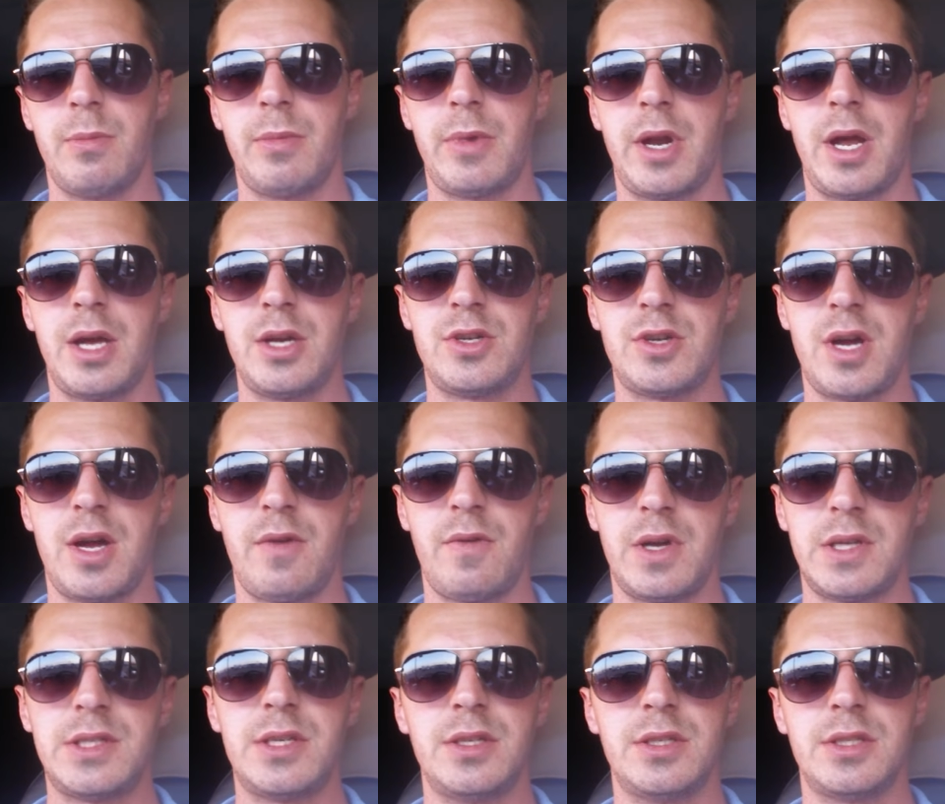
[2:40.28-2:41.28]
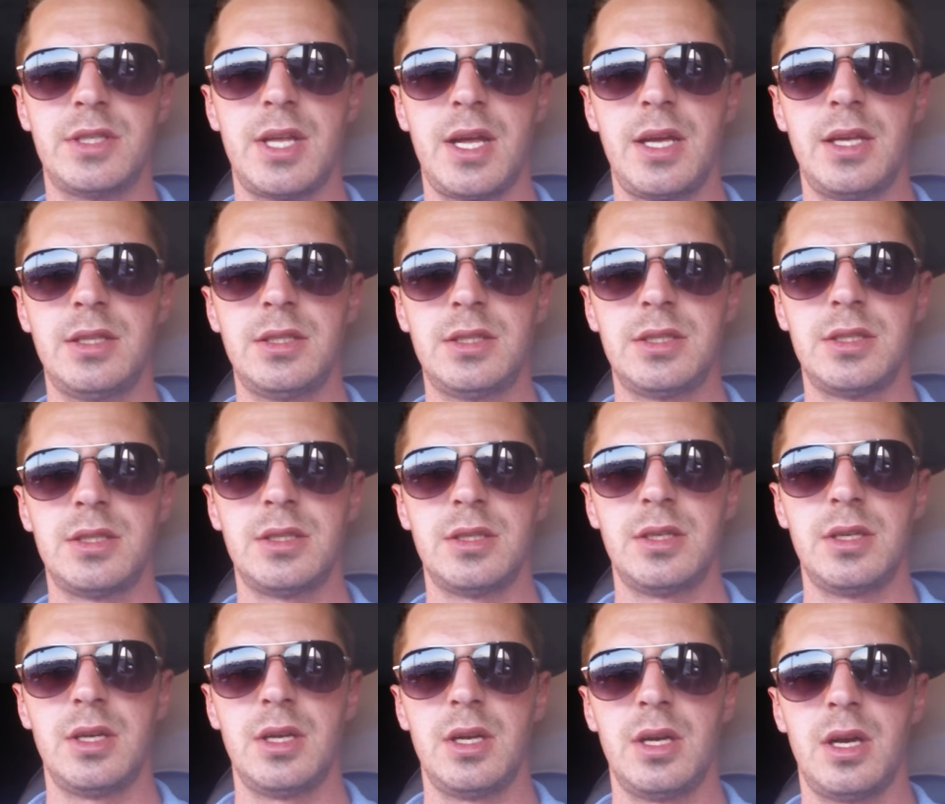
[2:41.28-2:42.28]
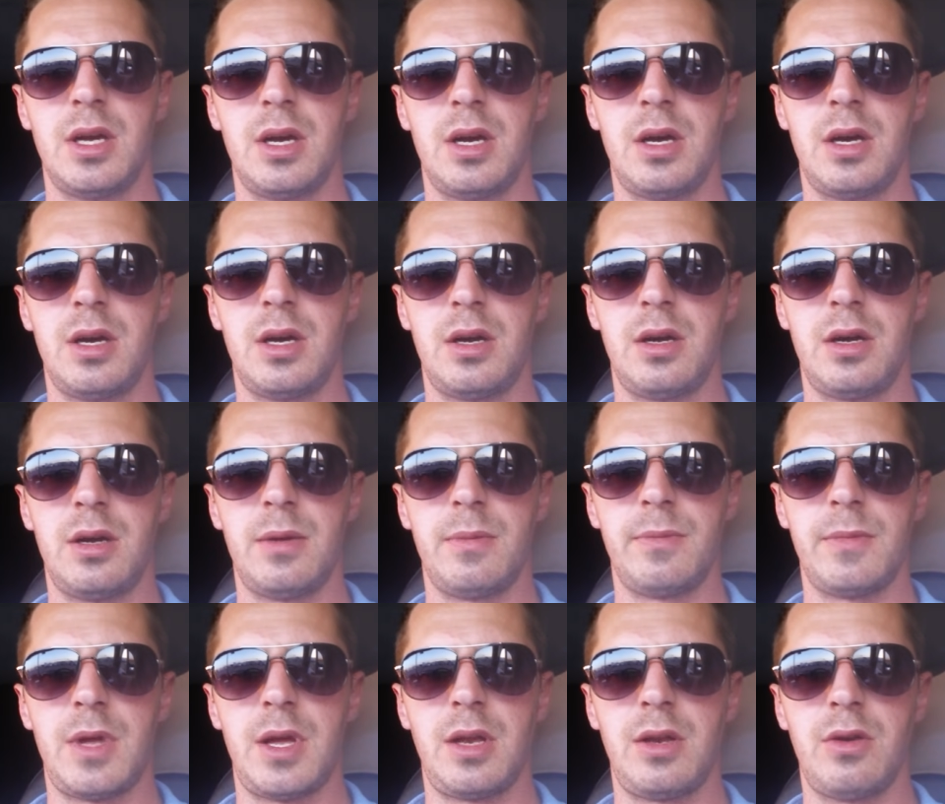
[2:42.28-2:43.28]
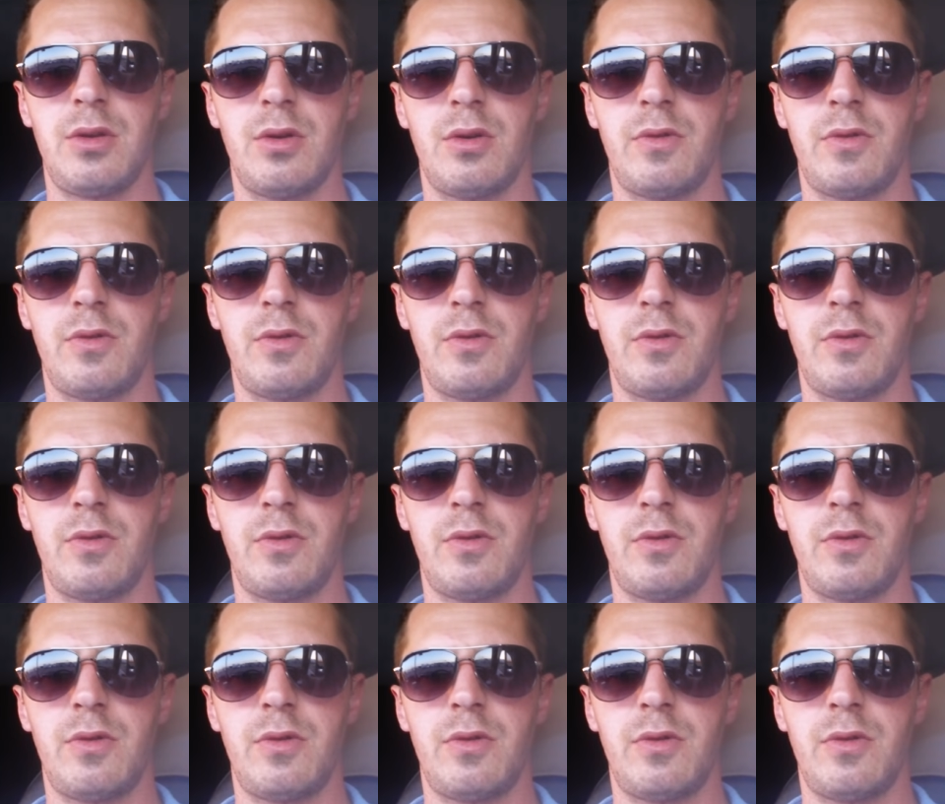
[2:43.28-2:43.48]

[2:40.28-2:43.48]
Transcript: But I drive western states, and,